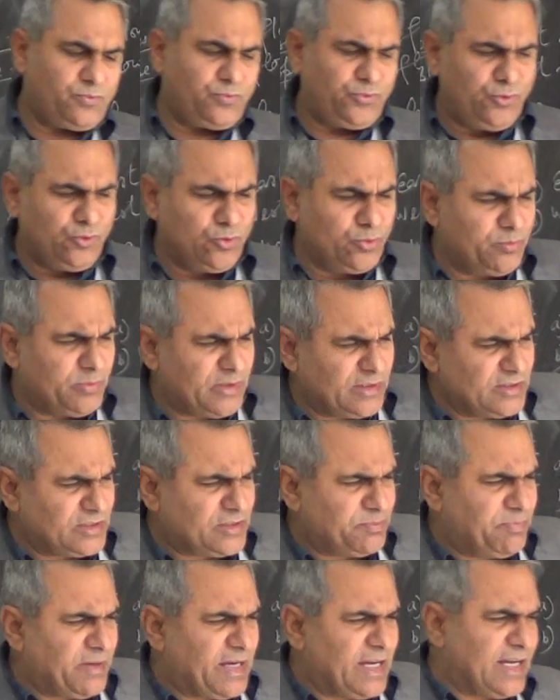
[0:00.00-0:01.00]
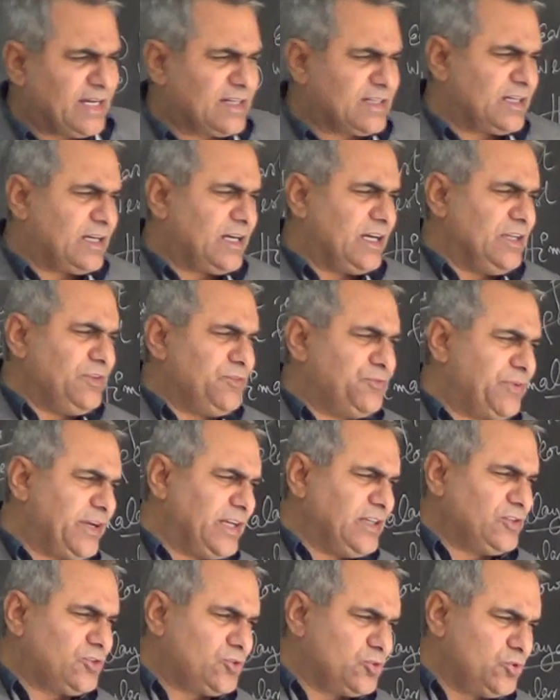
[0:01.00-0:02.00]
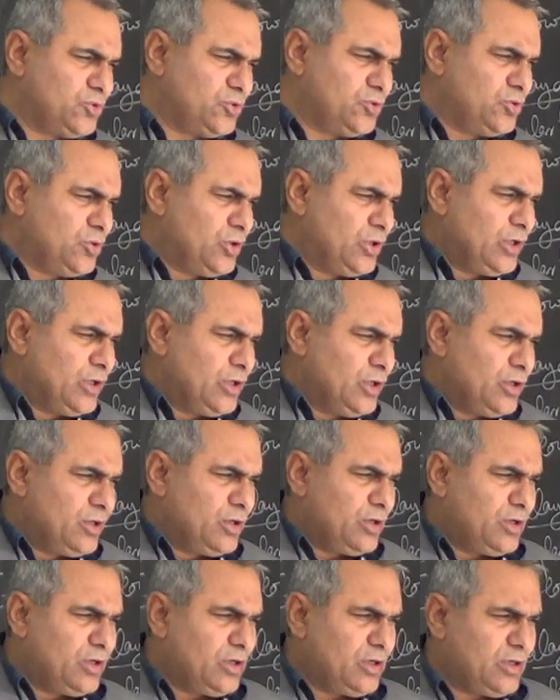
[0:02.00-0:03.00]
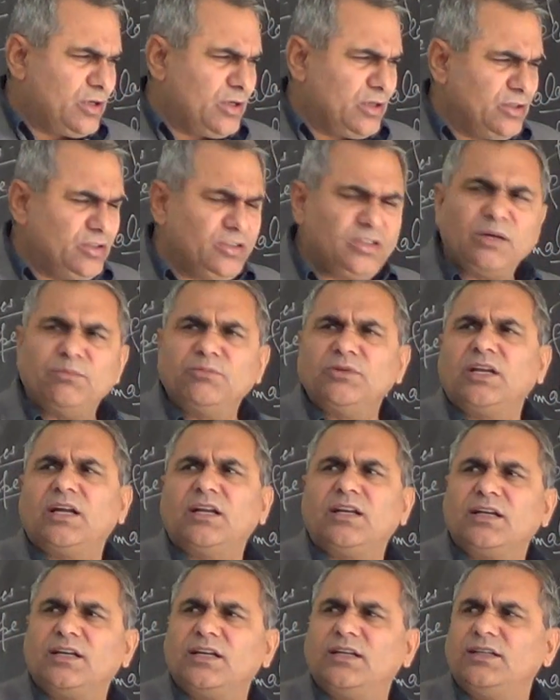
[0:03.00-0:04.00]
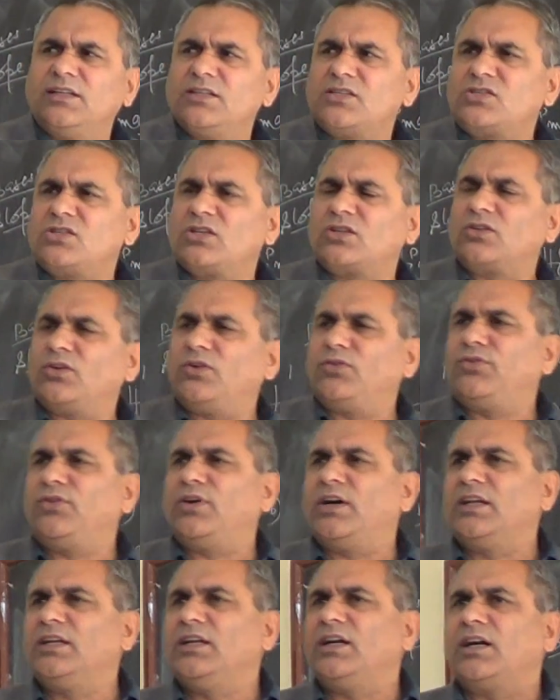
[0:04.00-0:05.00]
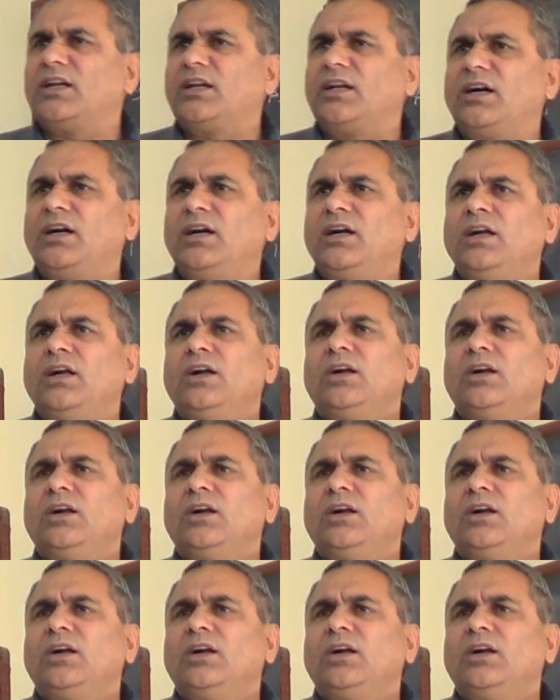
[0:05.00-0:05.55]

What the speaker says: Few months back, I went to Yamunanagar district of Haryana